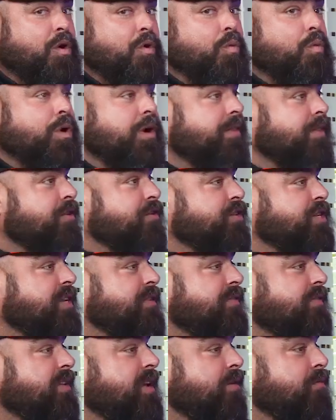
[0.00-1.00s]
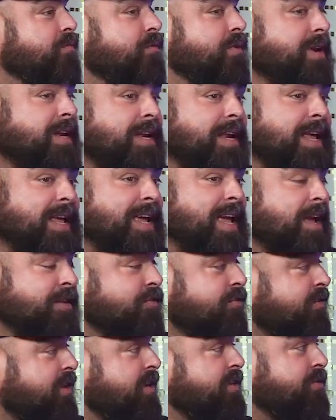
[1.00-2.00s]
one of the chiefs that really like
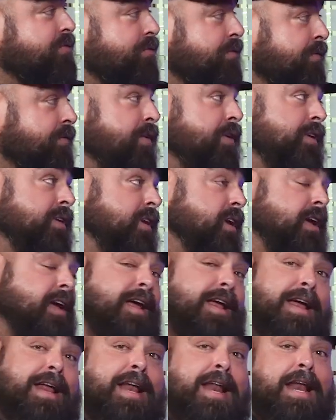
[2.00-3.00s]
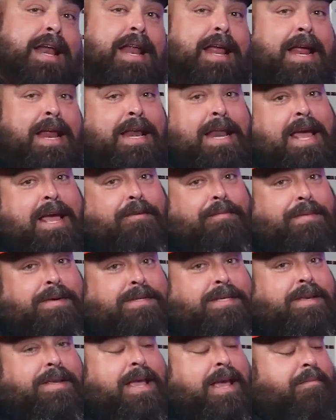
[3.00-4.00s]
exercises for fun. I laugh because
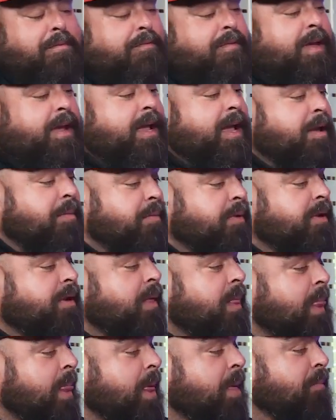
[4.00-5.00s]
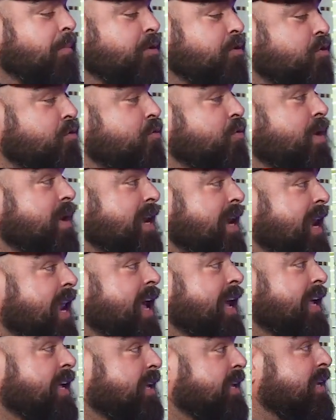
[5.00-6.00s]
I'm a fat guy, but you really
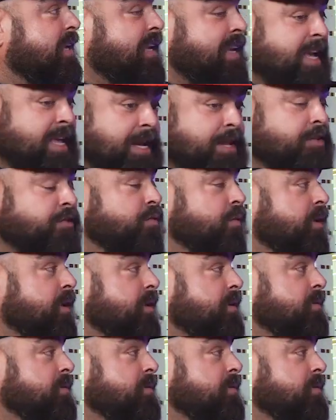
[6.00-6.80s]
like get into it.